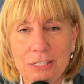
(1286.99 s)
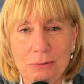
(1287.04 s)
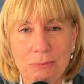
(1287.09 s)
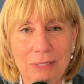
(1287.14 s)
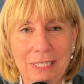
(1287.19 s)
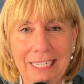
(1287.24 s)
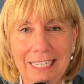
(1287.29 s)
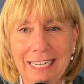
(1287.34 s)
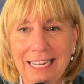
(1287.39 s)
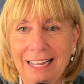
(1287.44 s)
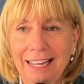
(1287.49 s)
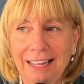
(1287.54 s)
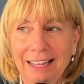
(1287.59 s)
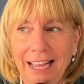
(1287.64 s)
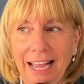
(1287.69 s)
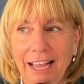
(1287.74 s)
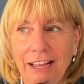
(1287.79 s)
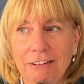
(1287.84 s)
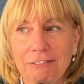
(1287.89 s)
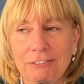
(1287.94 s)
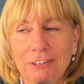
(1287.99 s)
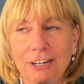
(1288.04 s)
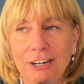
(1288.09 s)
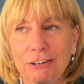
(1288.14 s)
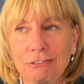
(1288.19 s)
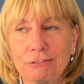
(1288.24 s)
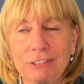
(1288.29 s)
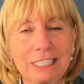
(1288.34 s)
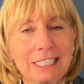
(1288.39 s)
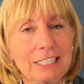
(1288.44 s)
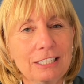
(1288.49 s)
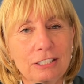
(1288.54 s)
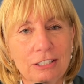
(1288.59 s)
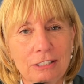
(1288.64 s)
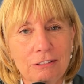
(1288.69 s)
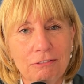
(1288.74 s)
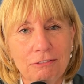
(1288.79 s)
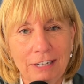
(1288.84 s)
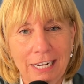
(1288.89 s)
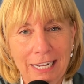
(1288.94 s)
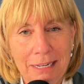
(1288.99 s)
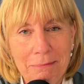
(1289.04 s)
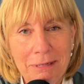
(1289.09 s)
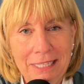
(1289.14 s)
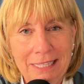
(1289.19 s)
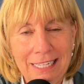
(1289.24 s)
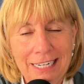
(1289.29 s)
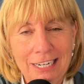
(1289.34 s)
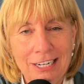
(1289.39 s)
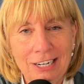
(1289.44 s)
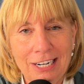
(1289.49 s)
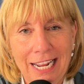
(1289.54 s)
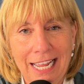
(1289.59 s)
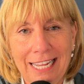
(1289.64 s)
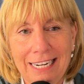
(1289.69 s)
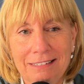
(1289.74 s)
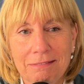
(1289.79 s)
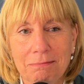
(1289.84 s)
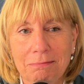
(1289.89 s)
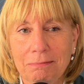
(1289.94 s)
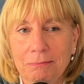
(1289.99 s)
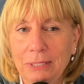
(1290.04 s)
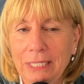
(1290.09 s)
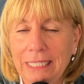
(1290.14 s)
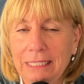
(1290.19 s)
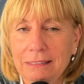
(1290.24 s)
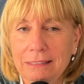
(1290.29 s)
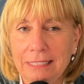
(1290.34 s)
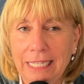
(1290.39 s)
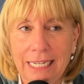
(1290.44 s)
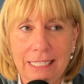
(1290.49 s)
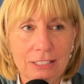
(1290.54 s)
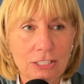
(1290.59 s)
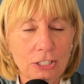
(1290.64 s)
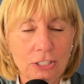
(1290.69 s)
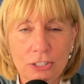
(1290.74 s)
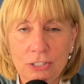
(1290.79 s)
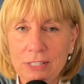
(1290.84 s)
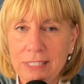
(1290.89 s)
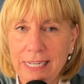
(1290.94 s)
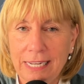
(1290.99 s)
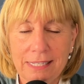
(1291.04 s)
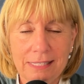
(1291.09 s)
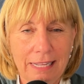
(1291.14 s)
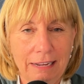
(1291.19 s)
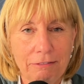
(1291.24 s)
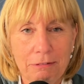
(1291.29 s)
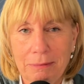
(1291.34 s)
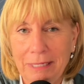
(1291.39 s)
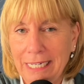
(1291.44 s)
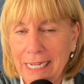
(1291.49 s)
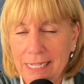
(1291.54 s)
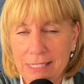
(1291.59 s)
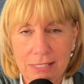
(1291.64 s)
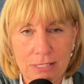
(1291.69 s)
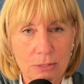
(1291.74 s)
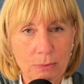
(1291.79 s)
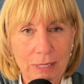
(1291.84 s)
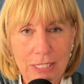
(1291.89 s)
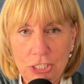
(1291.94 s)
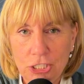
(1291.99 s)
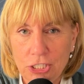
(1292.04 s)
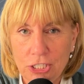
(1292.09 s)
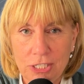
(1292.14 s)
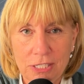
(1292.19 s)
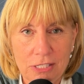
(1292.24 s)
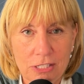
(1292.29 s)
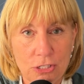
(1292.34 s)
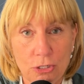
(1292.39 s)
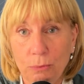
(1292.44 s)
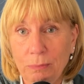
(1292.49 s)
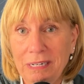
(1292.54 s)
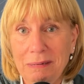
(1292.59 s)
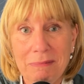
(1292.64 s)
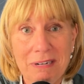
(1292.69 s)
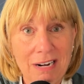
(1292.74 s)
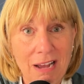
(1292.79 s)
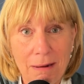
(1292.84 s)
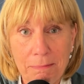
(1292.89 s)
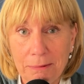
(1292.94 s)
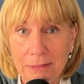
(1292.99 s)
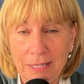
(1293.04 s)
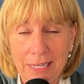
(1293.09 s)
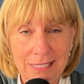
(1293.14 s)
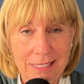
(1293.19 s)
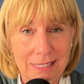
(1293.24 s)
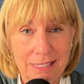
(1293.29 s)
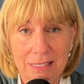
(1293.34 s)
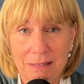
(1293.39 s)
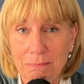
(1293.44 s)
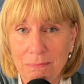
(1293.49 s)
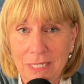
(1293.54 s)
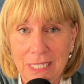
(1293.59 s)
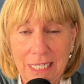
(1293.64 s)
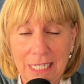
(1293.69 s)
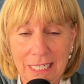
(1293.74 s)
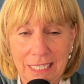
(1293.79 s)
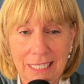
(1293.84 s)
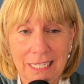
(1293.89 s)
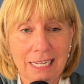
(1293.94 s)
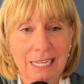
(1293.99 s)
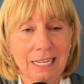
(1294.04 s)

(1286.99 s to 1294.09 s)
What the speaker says: We have a really good vibe in there and we take turns. Everybody asks questions. Nobody monopolizes the meeting.